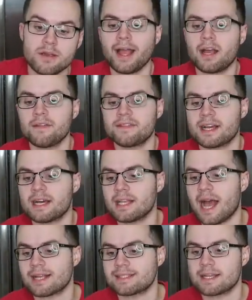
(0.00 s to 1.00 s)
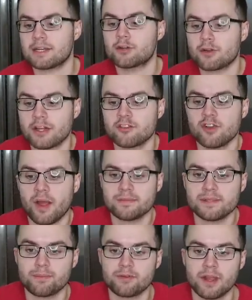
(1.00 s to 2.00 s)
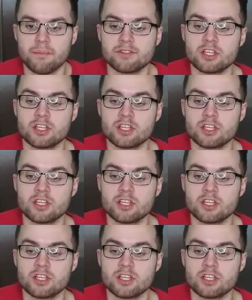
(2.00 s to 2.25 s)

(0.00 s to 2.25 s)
I got the classic Crunchwrap Supreme